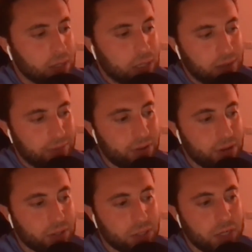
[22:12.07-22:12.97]
gut
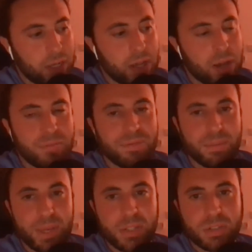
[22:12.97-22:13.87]
function and gut
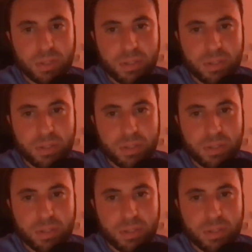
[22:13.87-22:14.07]
inflammation.